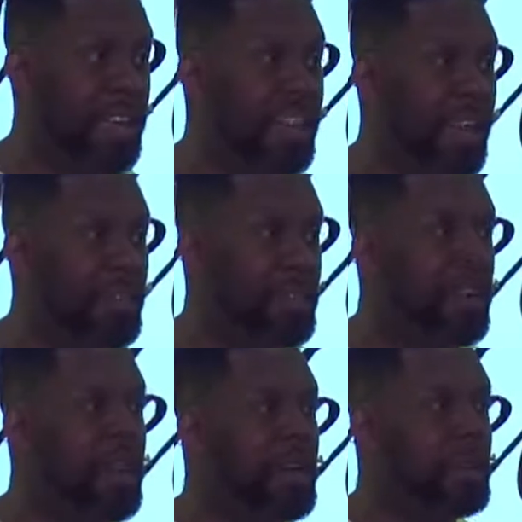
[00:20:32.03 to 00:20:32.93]
game?
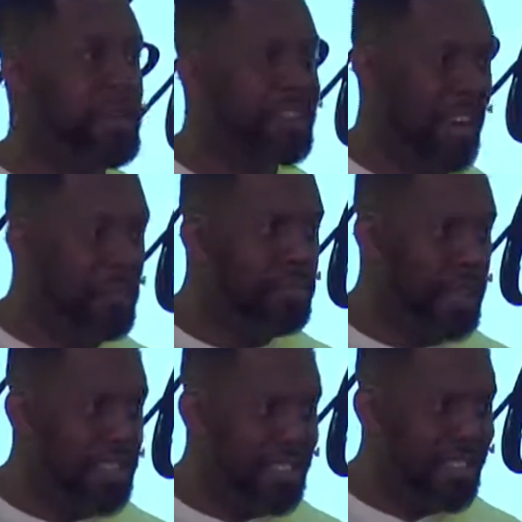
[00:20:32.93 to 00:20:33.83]
But Tom
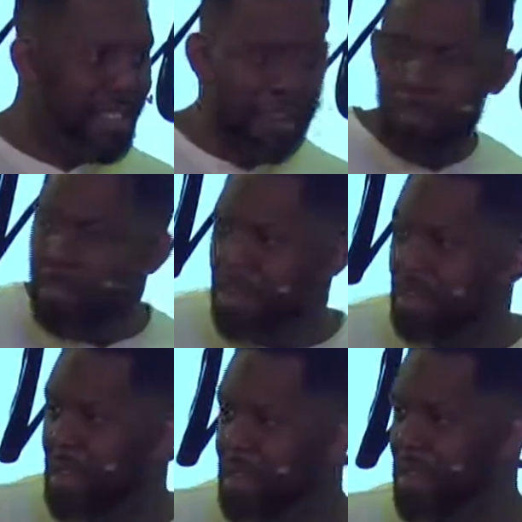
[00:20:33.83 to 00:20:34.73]
Brady's
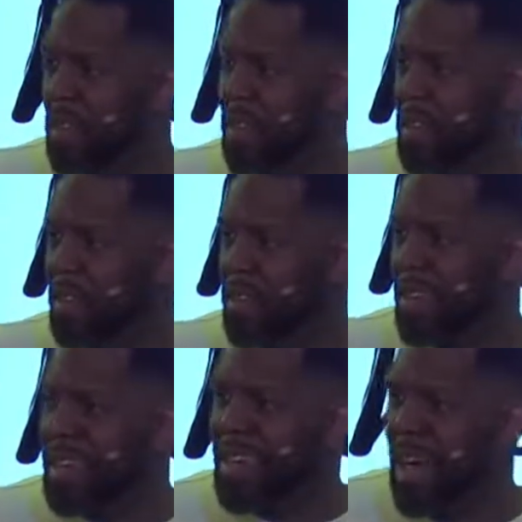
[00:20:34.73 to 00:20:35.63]
commitment
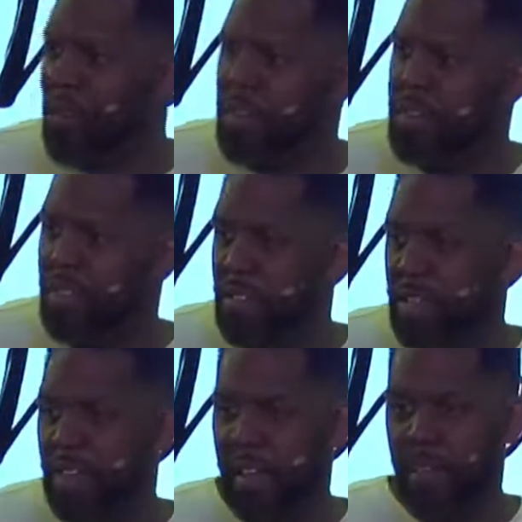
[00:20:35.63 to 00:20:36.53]
and character to the
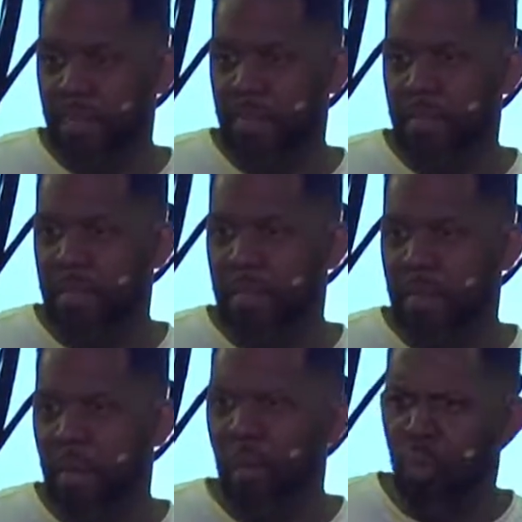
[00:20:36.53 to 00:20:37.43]
game
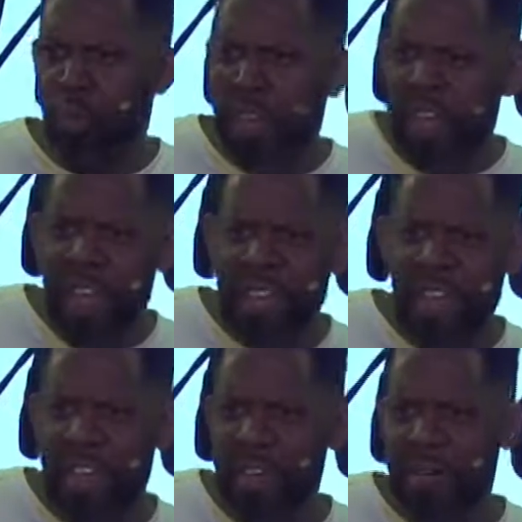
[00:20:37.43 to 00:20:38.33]
won that
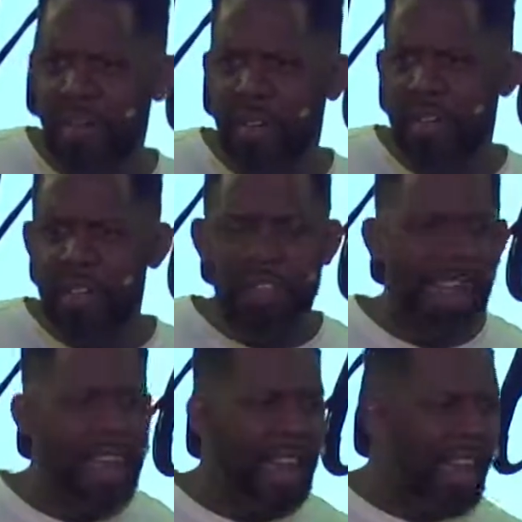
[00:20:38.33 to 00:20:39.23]
game.
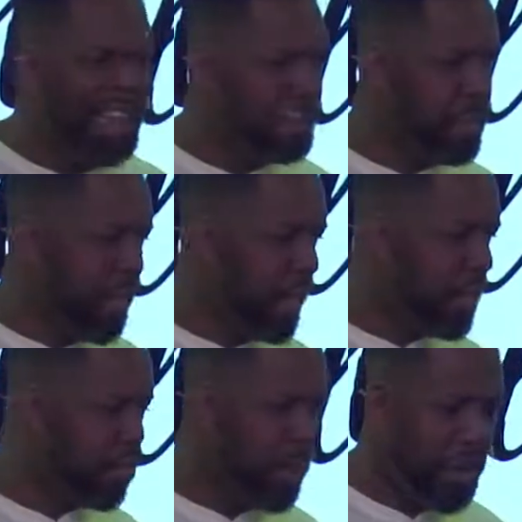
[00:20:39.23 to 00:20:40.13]
That last play
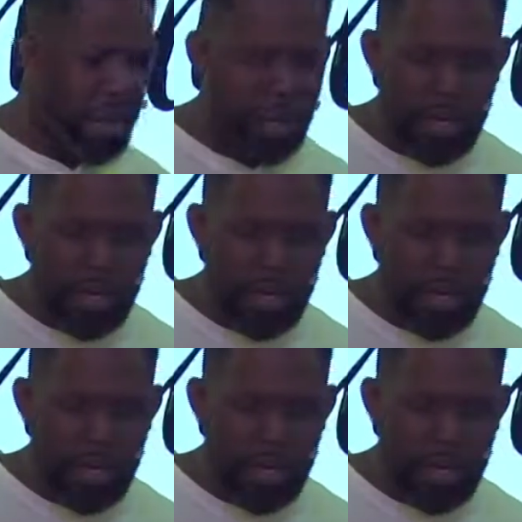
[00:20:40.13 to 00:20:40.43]
where,